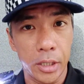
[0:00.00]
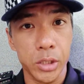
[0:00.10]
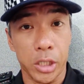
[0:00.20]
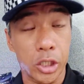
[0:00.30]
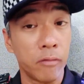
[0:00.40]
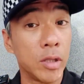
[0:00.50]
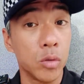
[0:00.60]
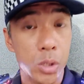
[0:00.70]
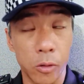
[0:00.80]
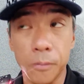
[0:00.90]
section
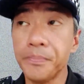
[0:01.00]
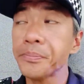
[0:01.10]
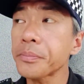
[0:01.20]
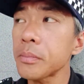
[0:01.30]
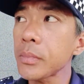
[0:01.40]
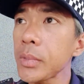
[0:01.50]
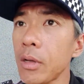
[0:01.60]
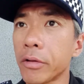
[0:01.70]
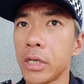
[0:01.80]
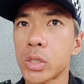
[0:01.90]
120.
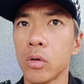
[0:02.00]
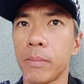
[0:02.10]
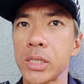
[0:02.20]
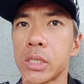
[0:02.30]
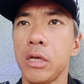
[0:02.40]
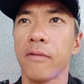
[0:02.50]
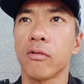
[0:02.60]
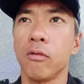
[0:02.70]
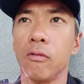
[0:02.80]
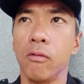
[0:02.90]
Okay, so basically you have
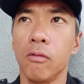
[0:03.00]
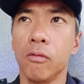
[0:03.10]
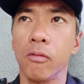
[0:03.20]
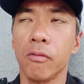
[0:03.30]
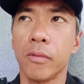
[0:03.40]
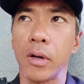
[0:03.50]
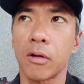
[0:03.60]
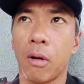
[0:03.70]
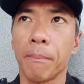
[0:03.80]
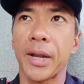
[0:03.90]
to
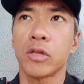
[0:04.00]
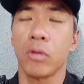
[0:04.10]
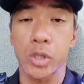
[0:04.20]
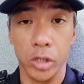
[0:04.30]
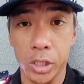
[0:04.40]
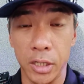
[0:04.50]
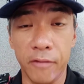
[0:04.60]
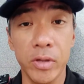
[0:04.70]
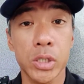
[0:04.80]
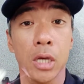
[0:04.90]
comply to instruction. If
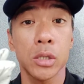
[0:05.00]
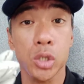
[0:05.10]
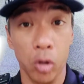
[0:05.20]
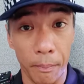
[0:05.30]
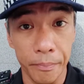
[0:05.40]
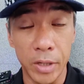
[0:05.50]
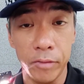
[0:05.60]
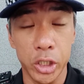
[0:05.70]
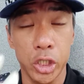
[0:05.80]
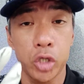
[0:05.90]
we say stop, if
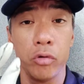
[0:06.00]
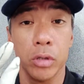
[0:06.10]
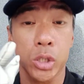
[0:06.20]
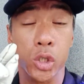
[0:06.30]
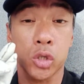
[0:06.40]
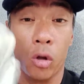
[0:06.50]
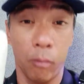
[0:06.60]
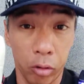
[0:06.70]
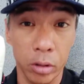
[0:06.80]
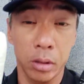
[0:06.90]
we issue you a stop
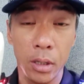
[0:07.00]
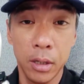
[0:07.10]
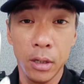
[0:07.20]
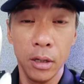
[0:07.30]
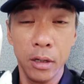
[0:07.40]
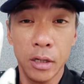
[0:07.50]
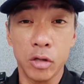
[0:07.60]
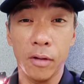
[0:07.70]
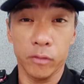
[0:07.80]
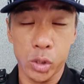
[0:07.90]
order,
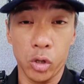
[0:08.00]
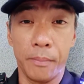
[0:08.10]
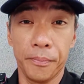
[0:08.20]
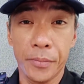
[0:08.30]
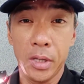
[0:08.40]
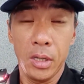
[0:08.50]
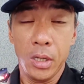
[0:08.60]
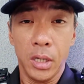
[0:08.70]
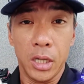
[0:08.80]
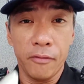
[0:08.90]
you have to stop.
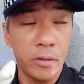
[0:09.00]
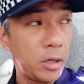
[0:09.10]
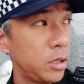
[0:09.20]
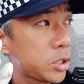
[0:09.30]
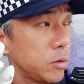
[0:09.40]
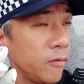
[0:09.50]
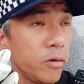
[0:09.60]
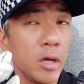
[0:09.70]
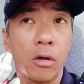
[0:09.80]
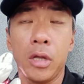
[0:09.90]
If
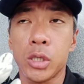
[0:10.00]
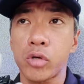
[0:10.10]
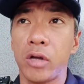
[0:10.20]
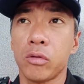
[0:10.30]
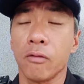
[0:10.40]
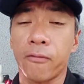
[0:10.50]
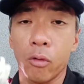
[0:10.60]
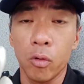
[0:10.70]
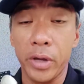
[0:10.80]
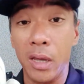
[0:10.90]
we instruct you to
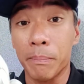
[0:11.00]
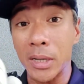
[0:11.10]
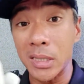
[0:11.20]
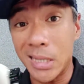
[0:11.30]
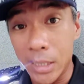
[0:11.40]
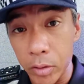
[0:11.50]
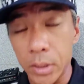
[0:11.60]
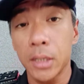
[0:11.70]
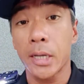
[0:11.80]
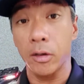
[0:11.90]
follow a
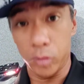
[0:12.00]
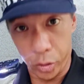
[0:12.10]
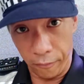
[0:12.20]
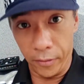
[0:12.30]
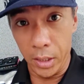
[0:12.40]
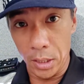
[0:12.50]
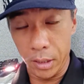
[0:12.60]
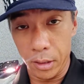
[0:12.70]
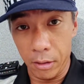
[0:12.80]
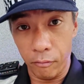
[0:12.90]
particular line of traffic,
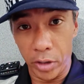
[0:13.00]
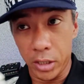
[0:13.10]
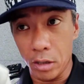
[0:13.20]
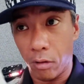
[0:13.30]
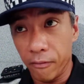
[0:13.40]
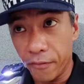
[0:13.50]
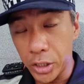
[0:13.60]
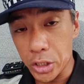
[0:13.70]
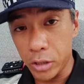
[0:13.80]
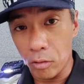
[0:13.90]
whether
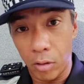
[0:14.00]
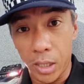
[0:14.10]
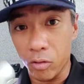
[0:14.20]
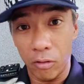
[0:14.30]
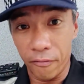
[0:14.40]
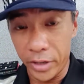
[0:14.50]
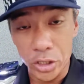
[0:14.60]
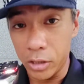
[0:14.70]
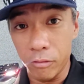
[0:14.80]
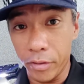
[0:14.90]
conventional or
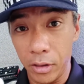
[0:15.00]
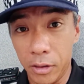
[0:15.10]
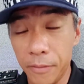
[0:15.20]
unconventional way,